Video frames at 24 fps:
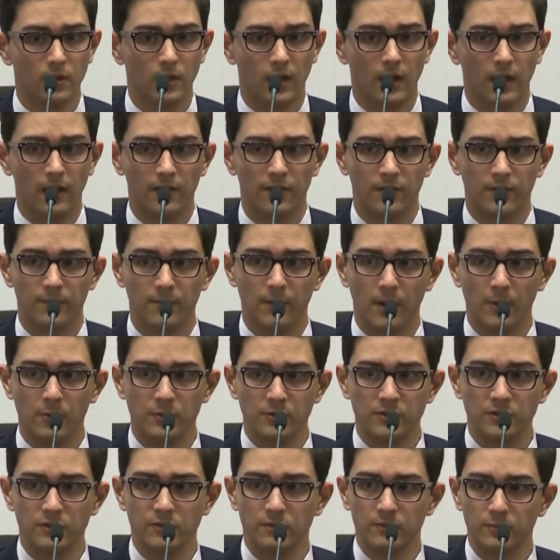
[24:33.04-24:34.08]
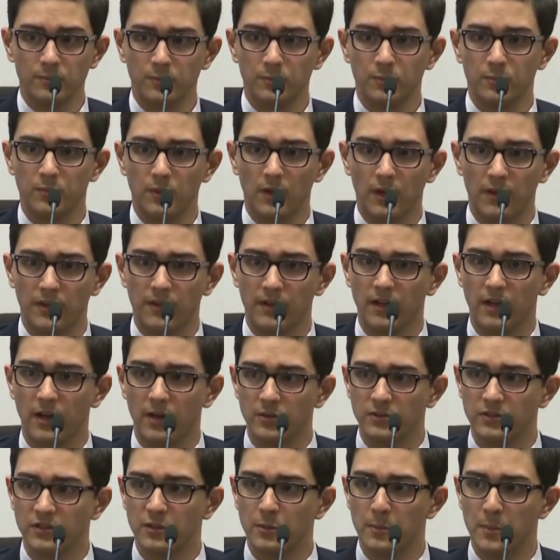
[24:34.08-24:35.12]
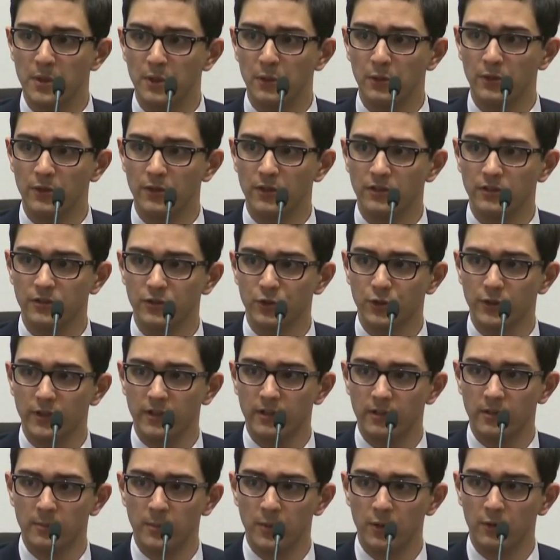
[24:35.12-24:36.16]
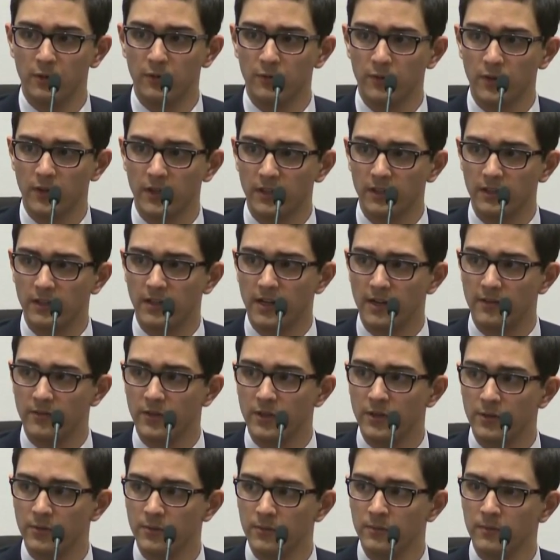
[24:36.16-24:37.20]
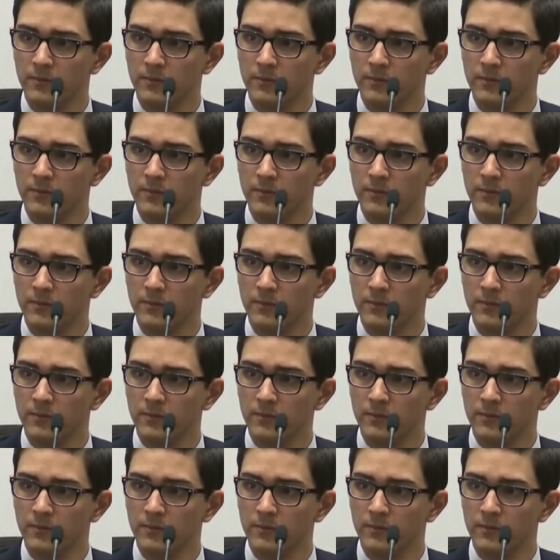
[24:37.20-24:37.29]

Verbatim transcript: I think I was in the middle of the street, in the middle of Franklin Avenue.